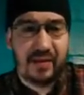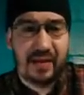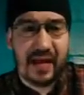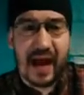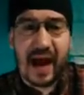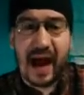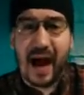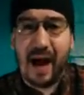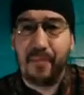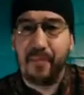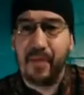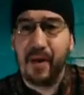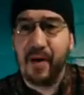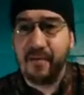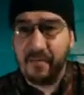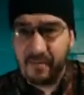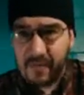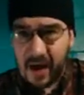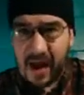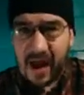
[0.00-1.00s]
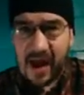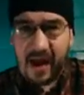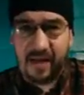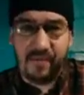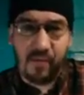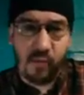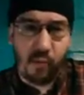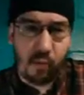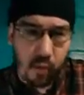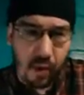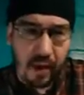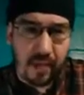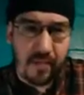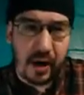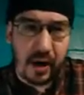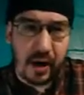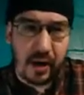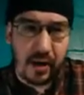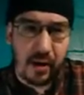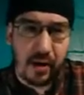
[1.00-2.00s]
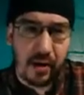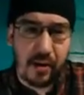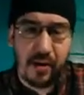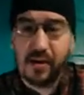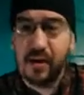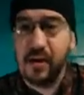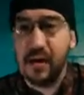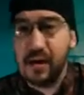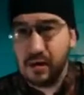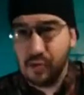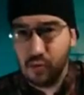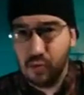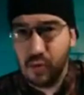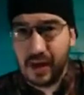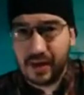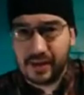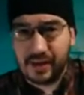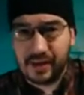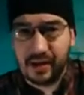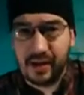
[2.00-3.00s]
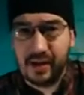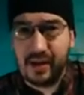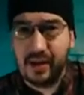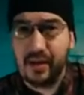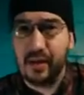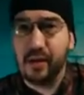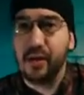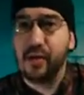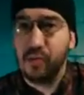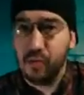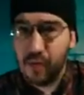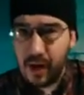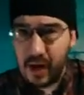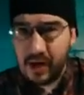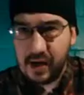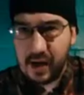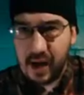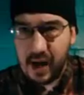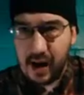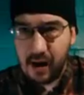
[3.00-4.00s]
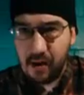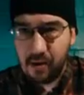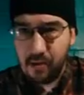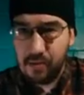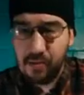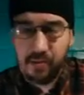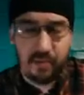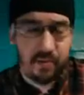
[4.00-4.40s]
Top five women in wrestling right now.